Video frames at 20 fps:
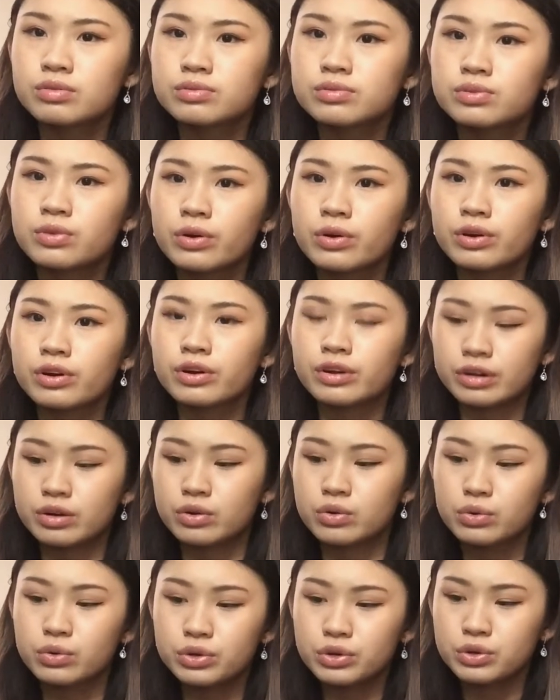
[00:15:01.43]
for
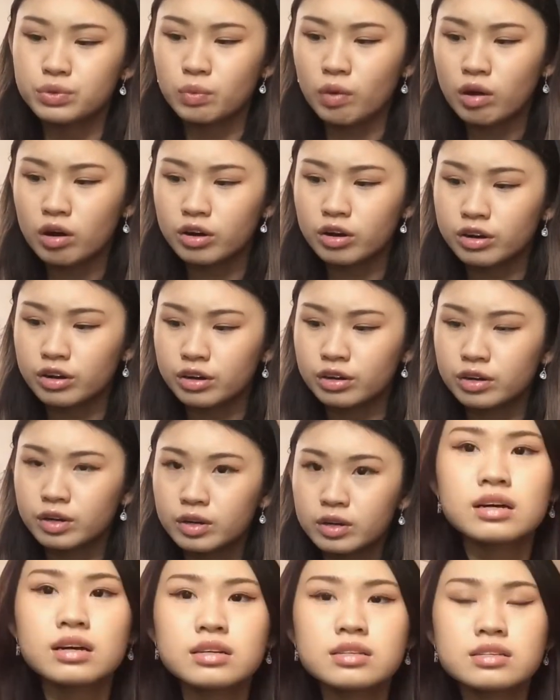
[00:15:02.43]
who you are.
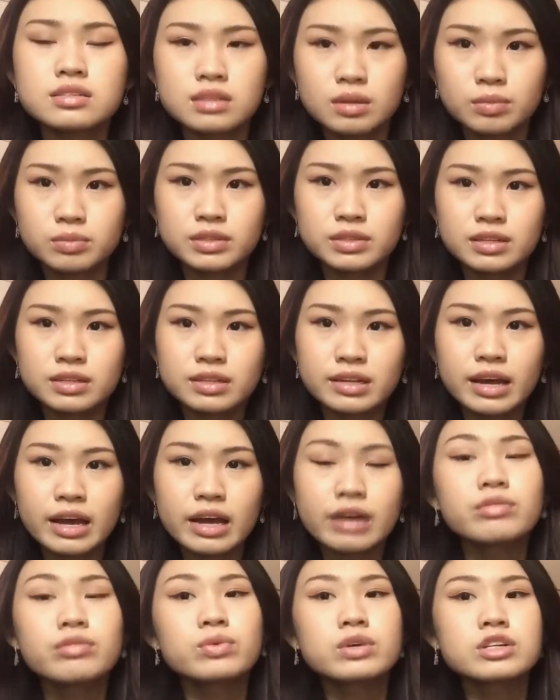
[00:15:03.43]
Something that
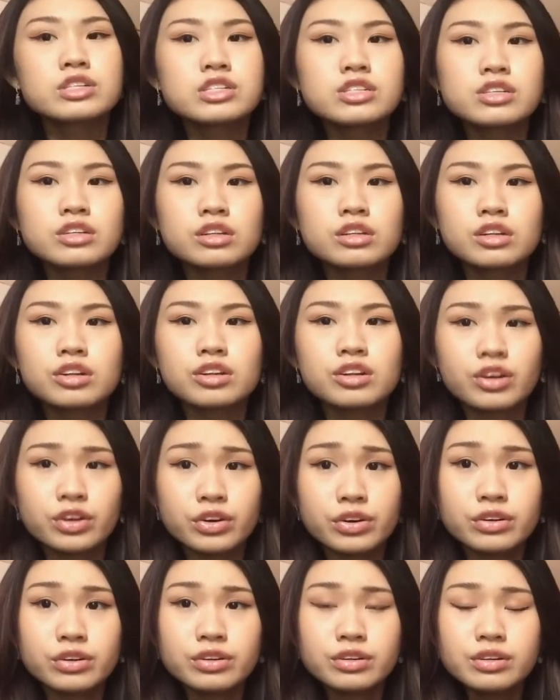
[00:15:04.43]
everyone should
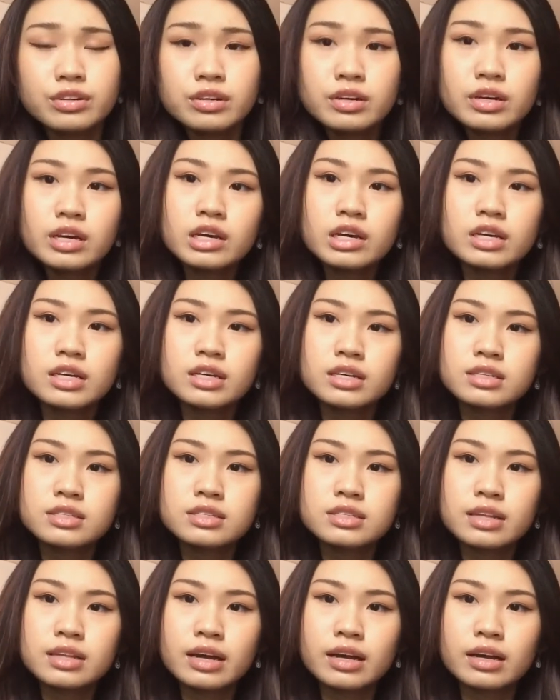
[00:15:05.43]
learn is
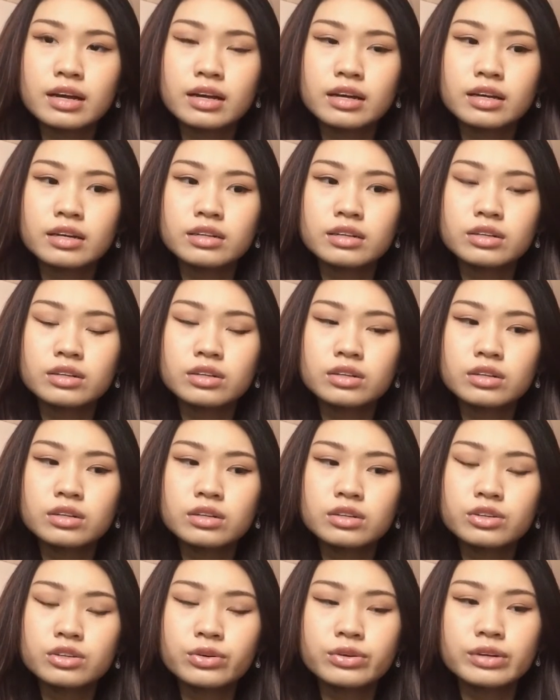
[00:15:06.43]
that
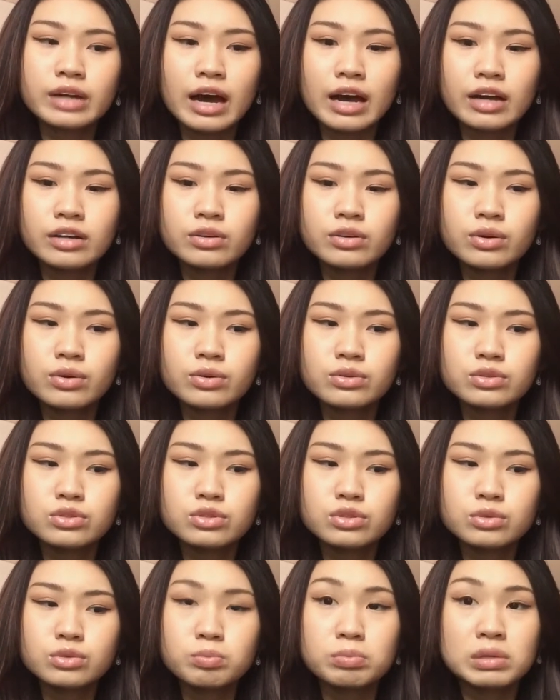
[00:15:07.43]
you're not going
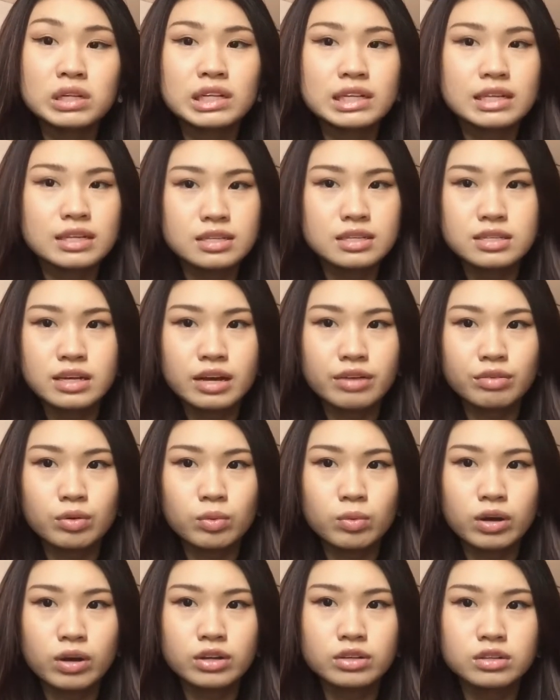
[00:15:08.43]
to please
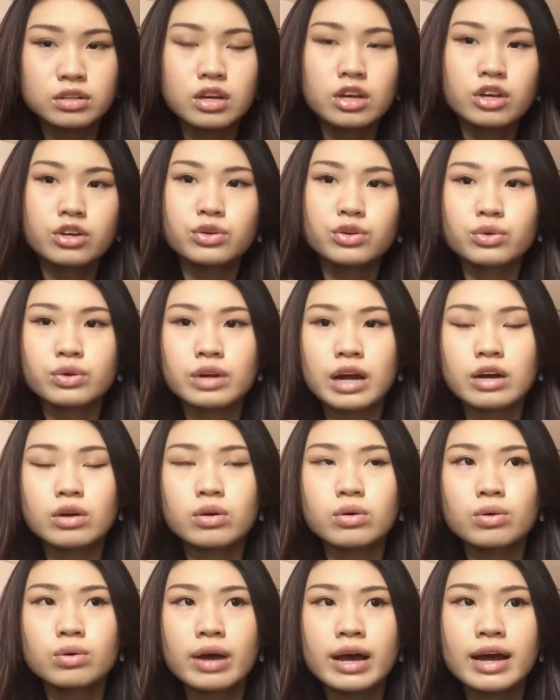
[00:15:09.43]
everyone. You're not
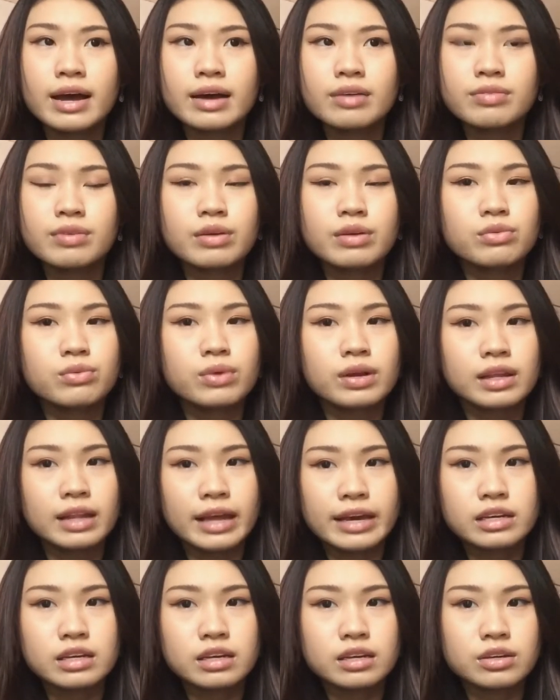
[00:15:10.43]
going to have everyone
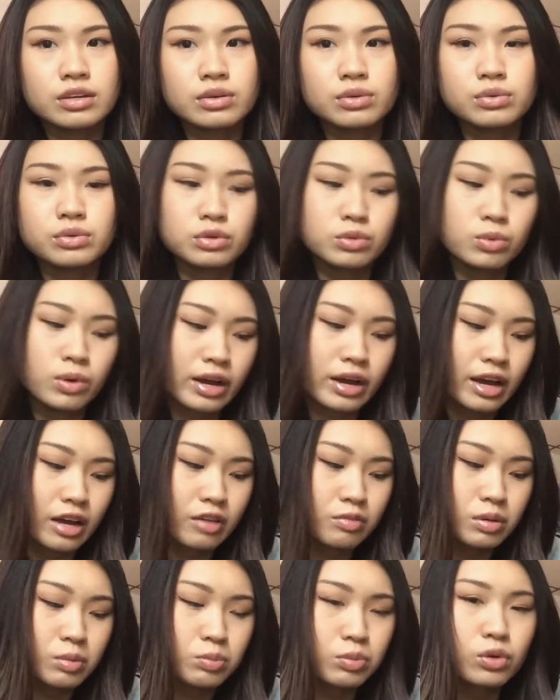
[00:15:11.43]
liking you. You will have
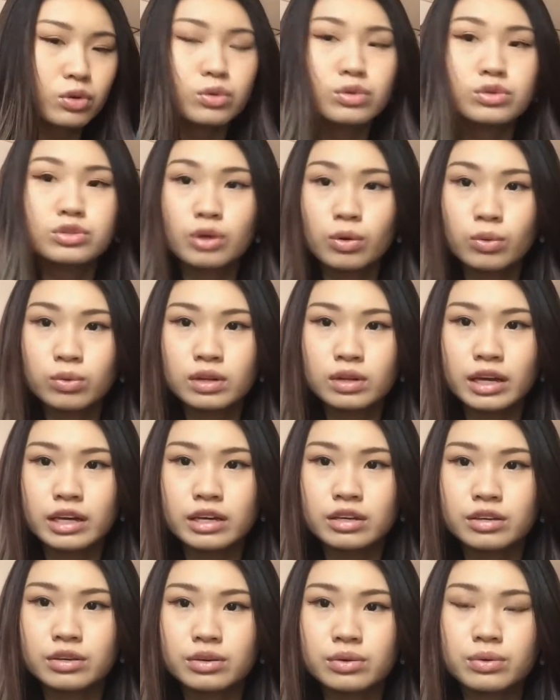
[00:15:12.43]
people who don't like
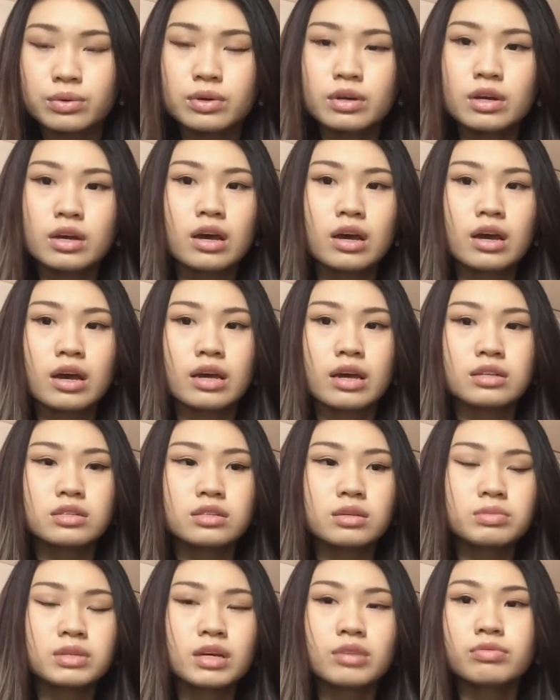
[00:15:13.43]
you. And
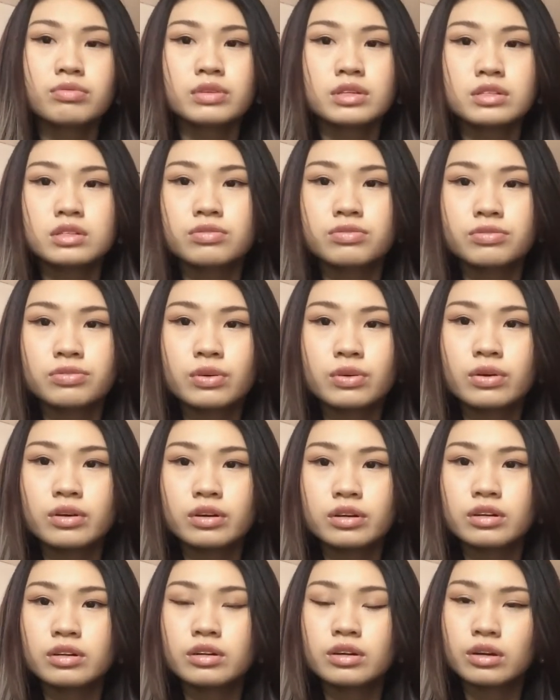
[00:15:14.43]
sometimes it's
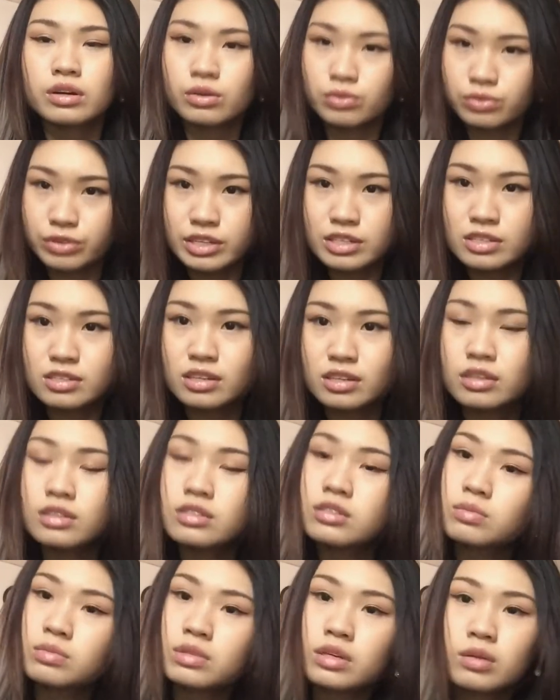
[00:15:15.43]
for a reason,
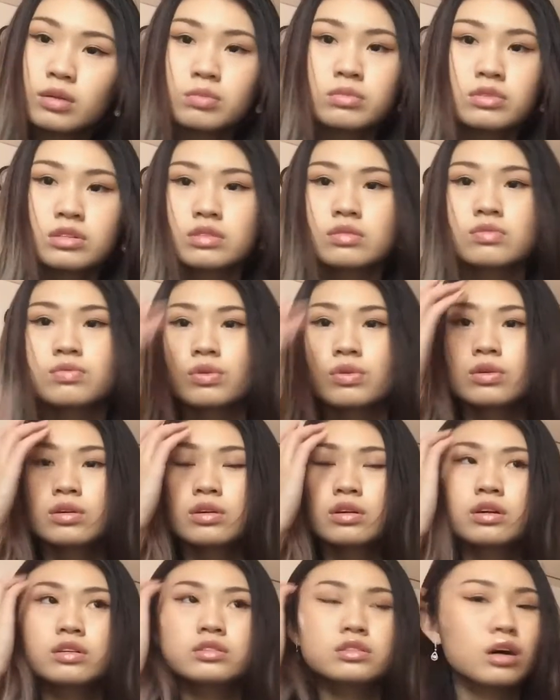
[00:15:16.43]
sometimes it's
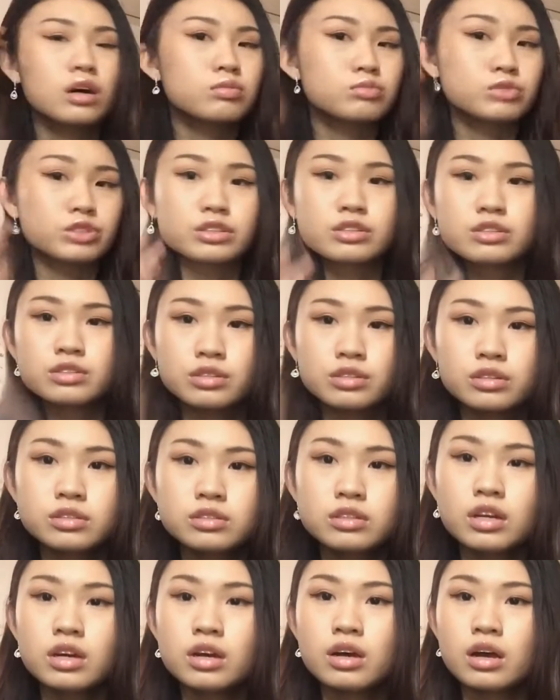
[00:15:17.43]
for a dumb reason.
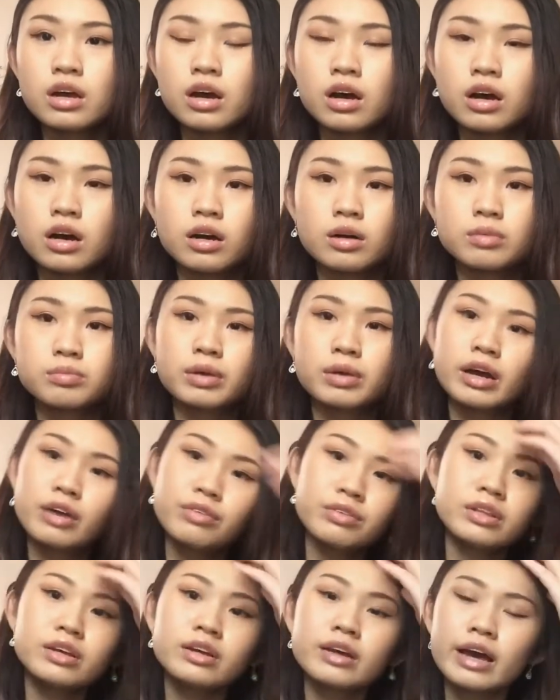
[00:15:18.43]
But
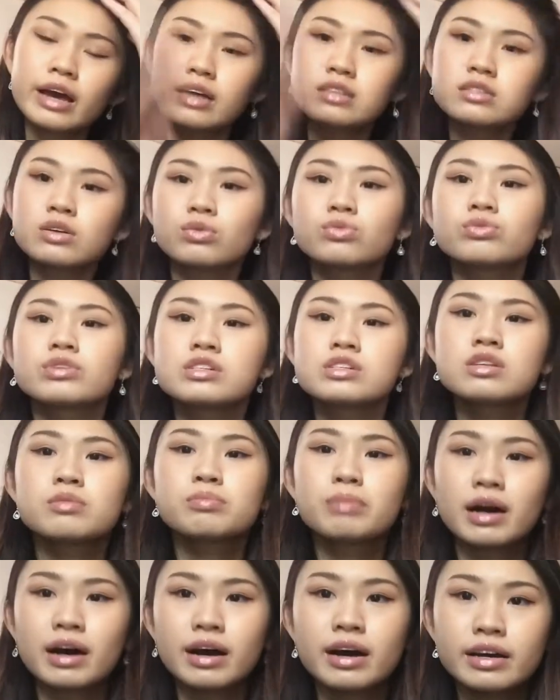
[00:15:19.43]
everything has a reason
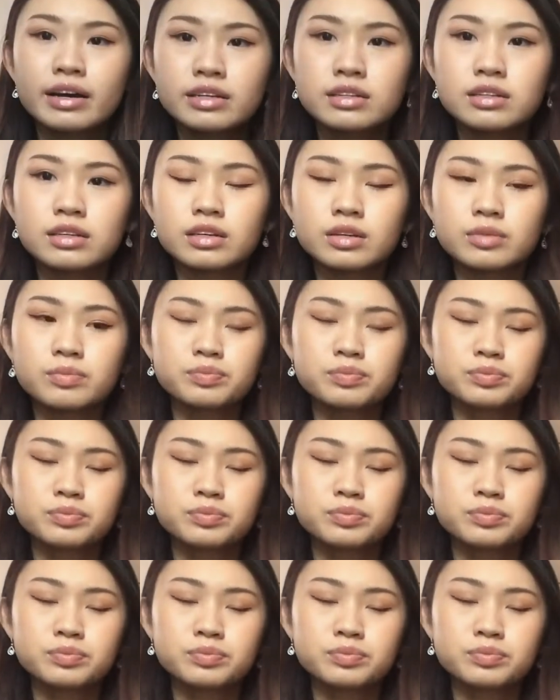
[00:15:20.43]
behind it.